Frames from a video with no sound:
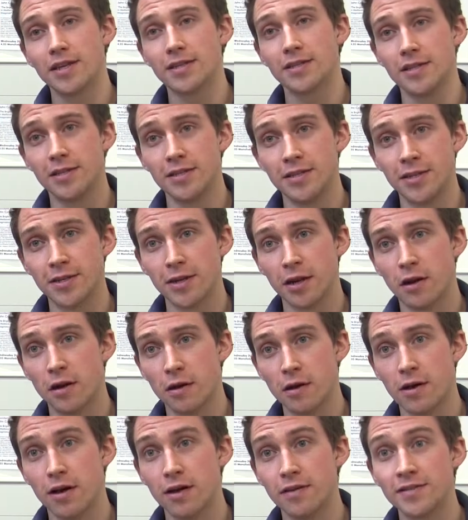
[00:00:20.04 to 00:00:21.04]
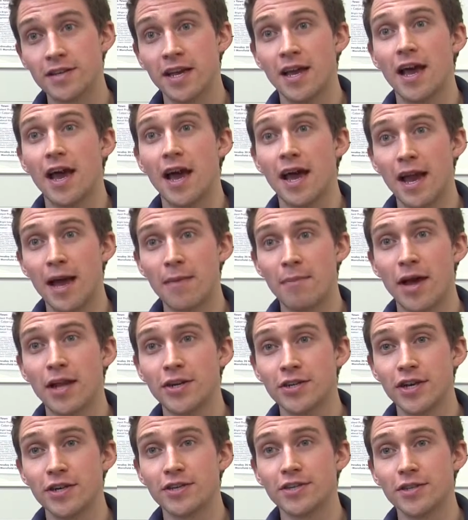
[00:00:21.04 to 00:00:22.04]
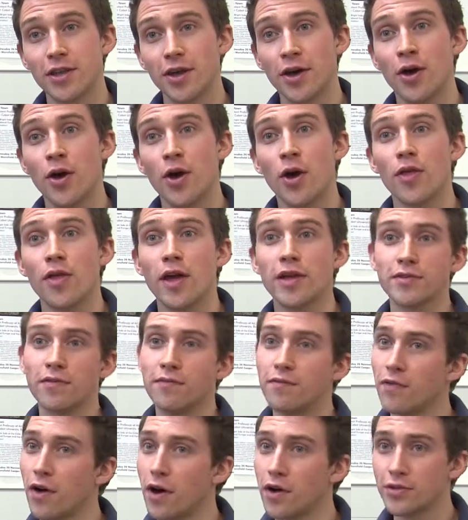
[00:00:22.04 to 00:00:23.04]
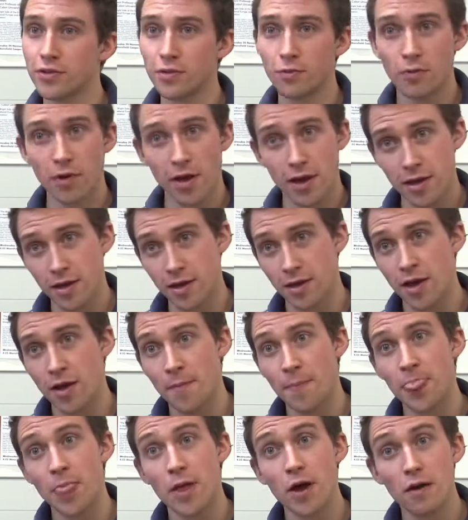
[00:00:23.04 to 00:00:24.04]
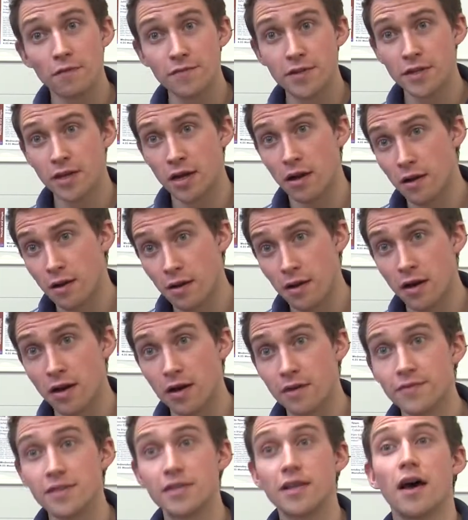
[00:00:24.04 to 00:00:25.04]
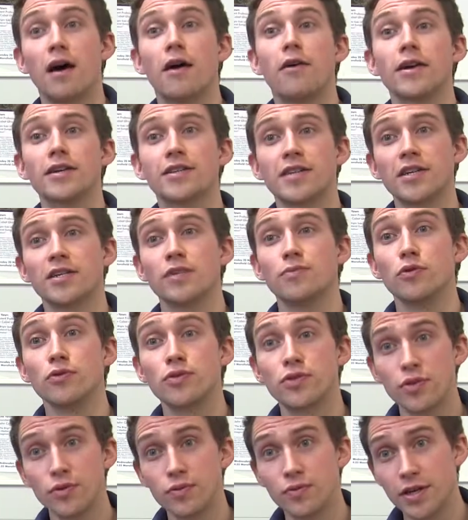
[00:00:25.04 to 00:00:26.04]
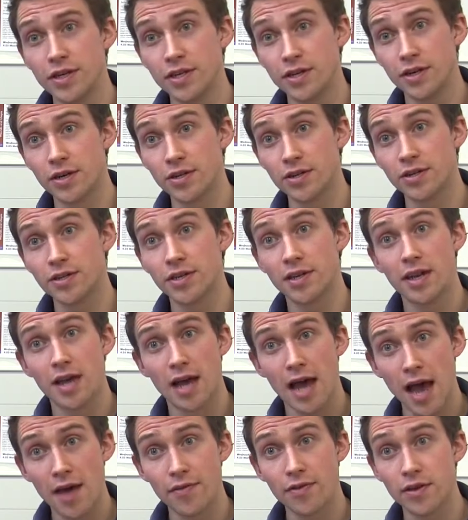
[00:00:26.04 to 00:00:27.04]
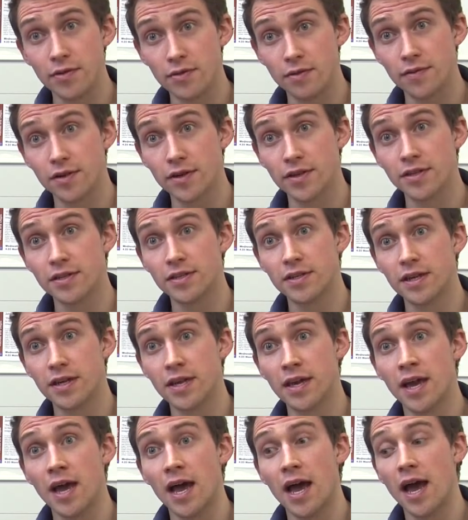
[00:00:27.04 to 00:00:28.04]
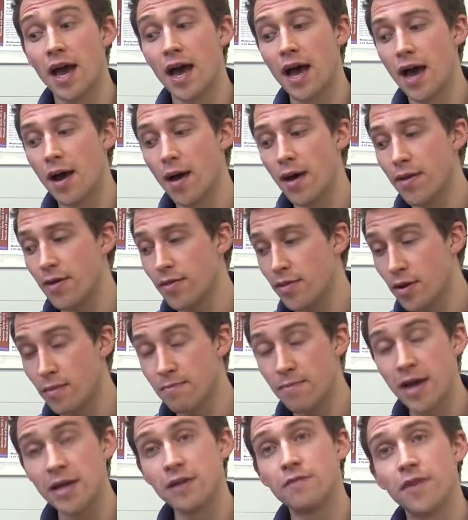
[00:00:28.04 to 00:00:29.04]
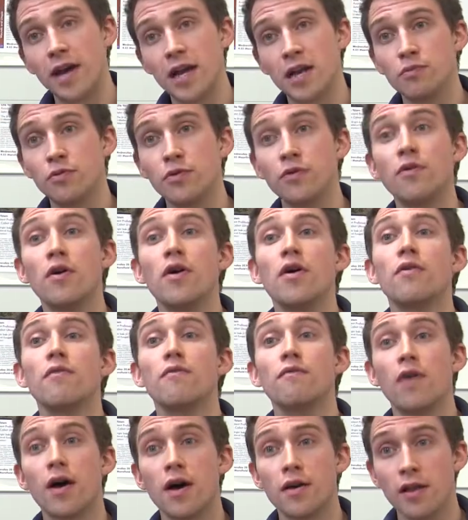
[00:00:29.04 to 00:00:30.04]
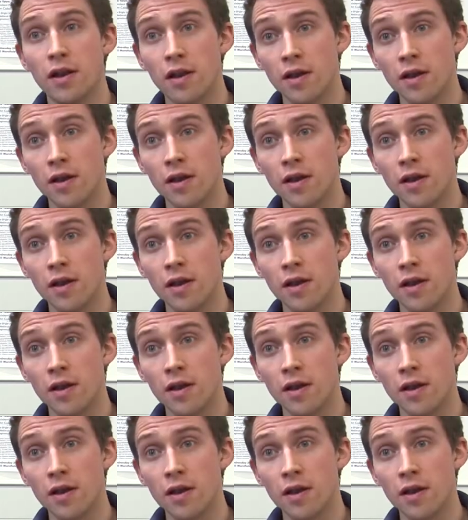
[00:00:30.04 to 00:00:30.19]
these digital archives. And at Manchester, there's a vast array of digital archives that are accessible to researchers at the university that are made available via the